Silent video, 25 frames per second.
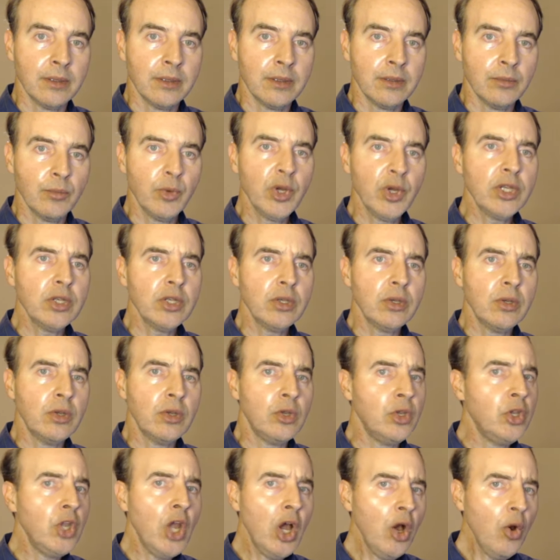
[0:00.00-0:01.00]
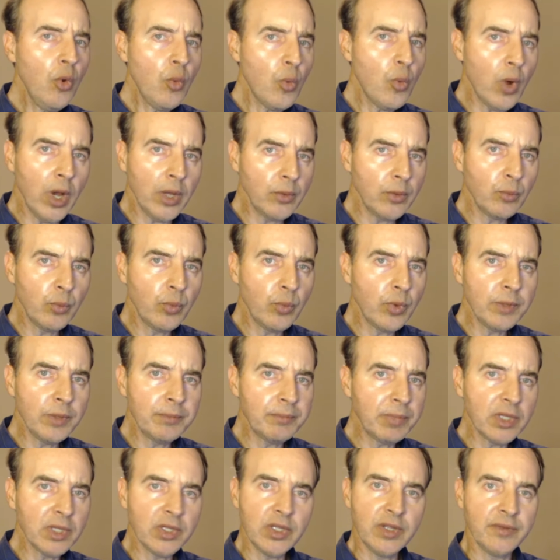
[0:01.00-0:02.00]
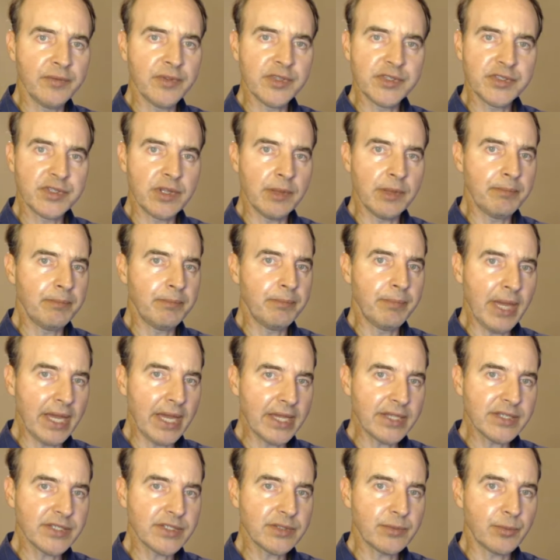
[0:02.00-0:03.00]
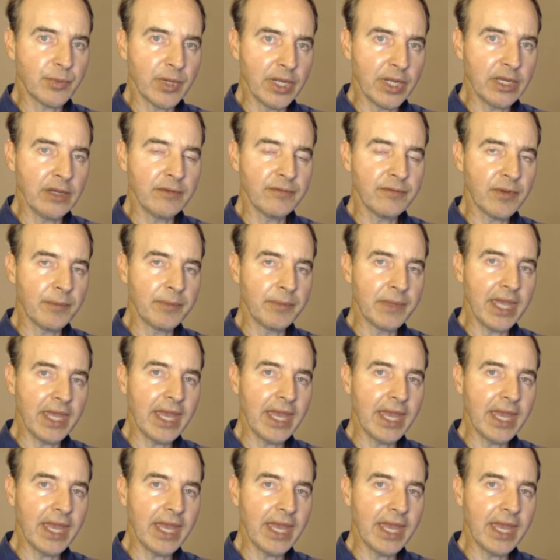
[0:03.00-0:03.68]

what no one would believe is the best reading from the